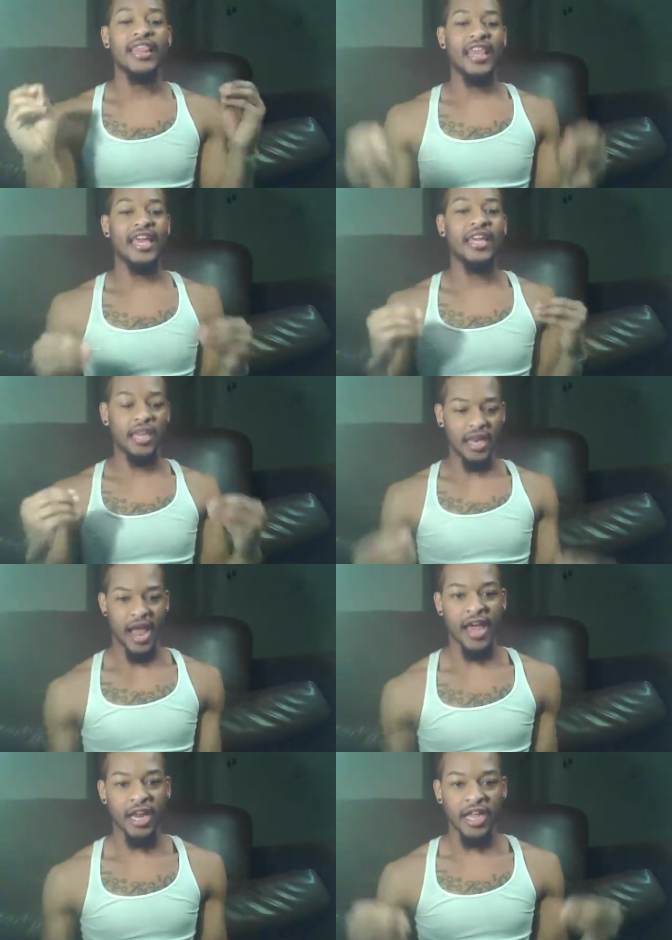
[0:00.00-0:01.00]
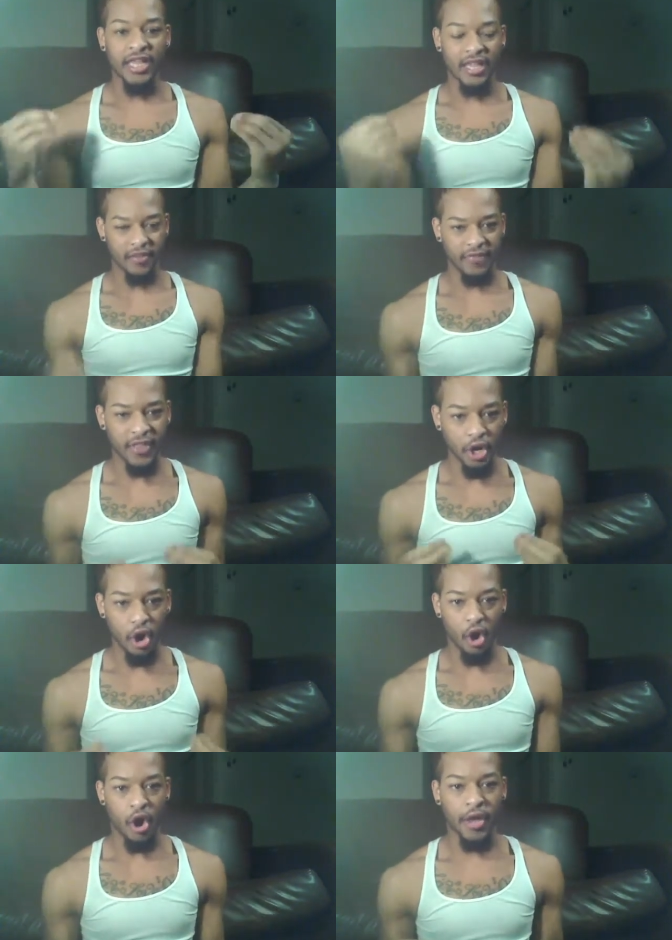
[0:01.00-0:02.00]
They cannot give their
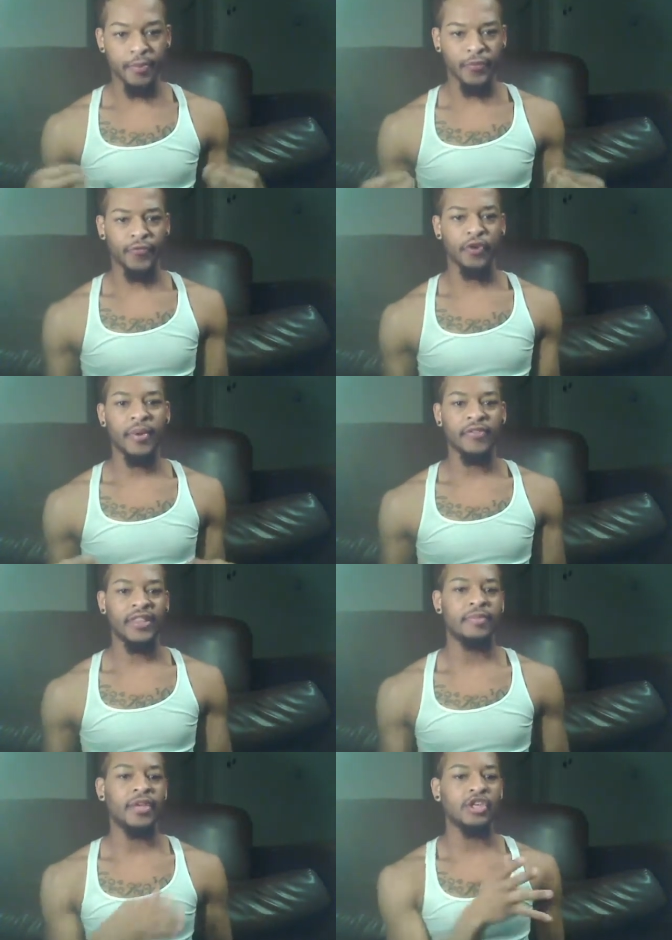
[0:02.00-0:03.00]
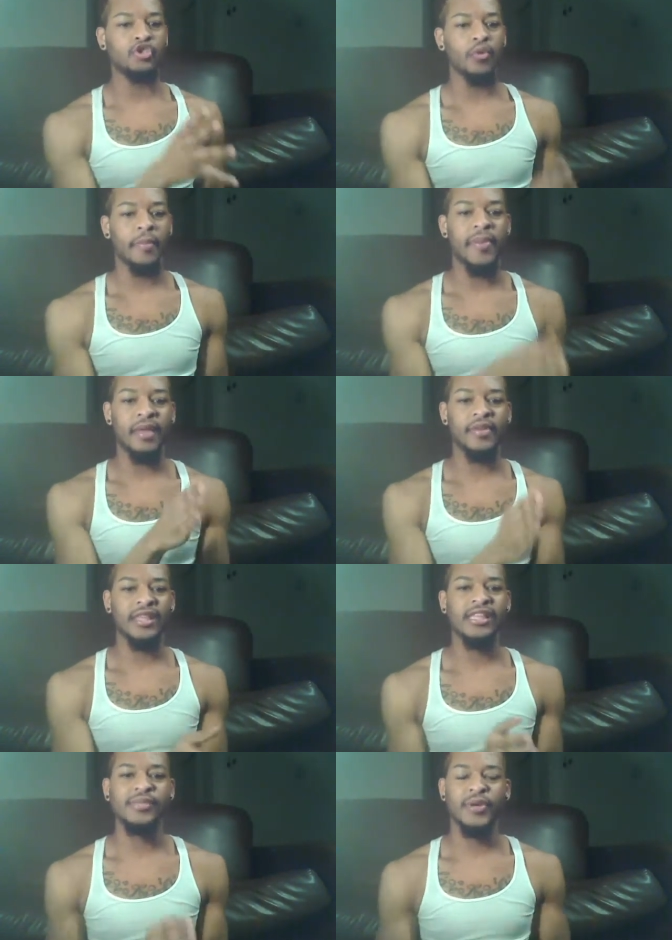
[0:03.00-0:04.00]
all and perform everything because you are
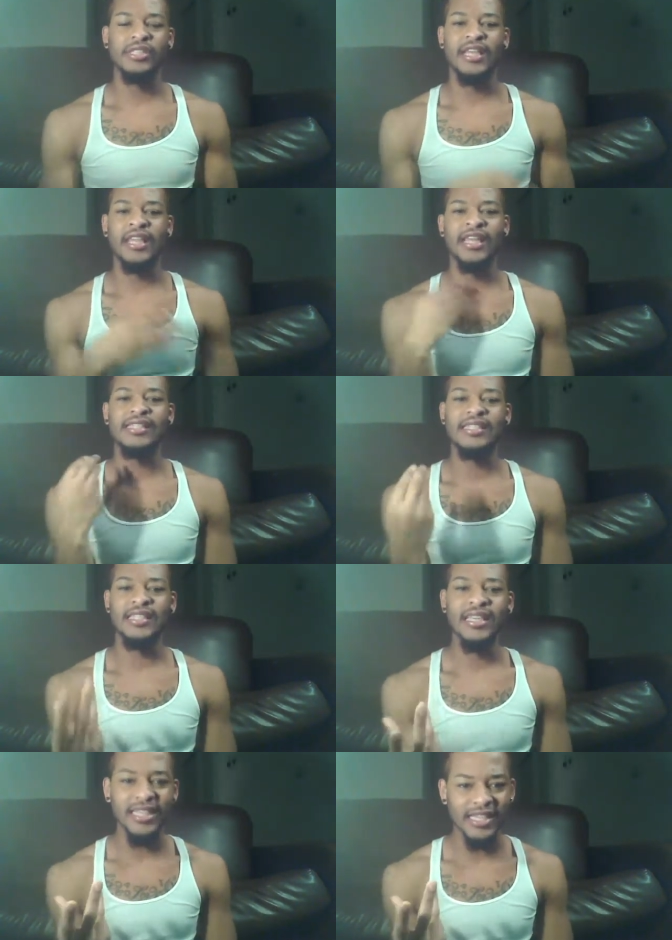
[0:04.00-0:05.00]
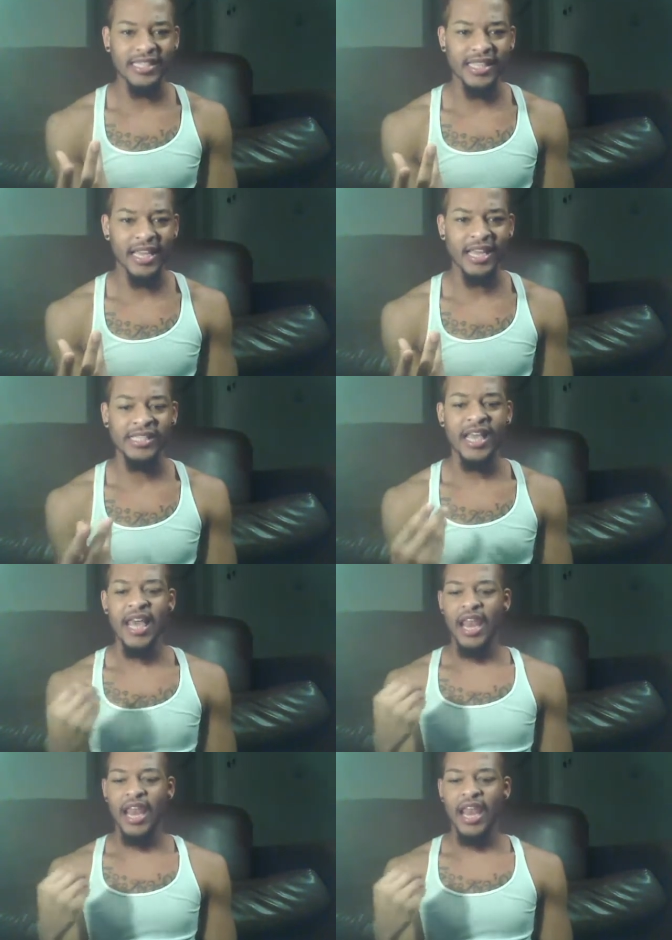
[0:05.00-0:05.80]
babying this person, and they see these things.